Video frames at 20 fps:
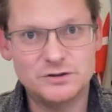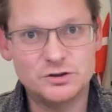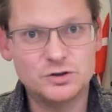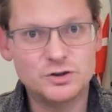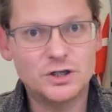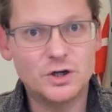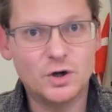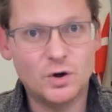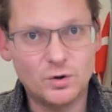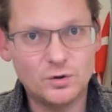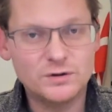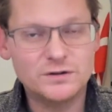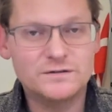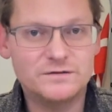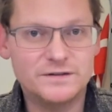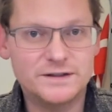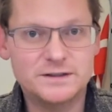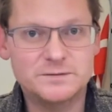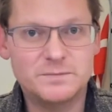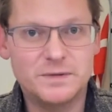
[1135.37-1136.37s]
You can only
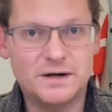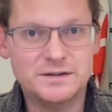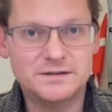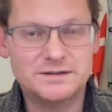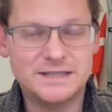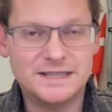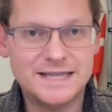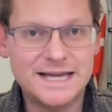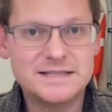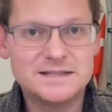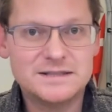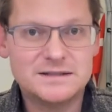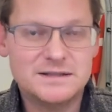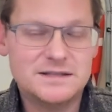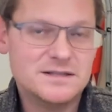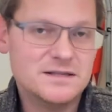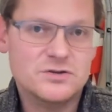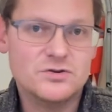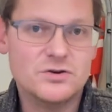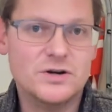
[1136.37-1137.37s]
fix bugs. And that's
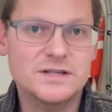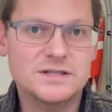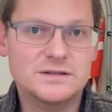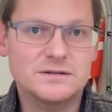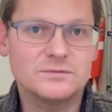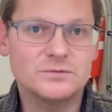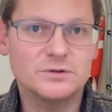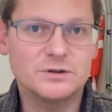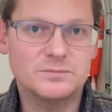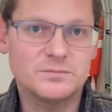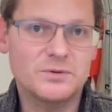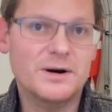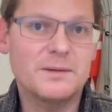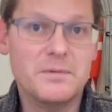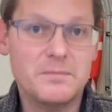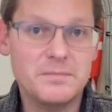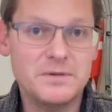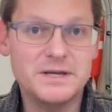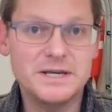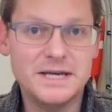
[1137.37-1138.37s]
the situation we're
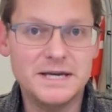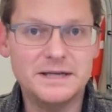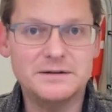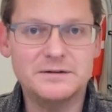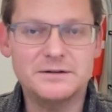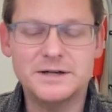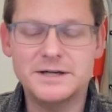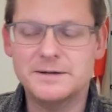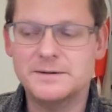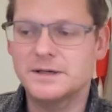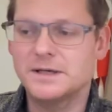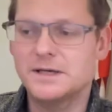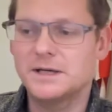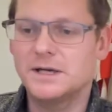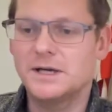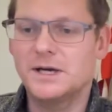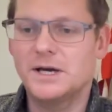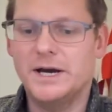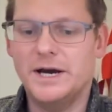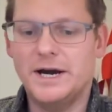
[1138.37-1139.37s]
probably in, right?
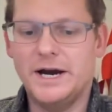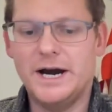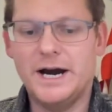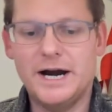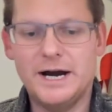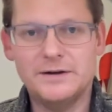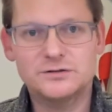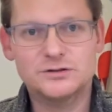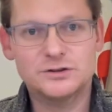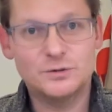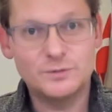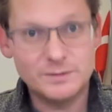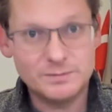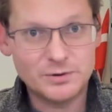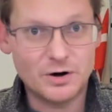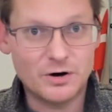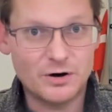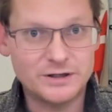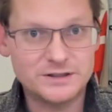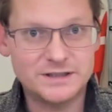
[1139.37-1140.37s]
Uh, so we
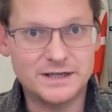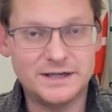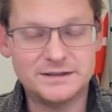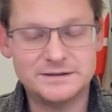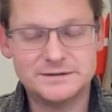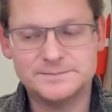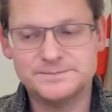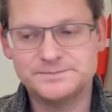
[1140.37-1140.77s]
prioritize.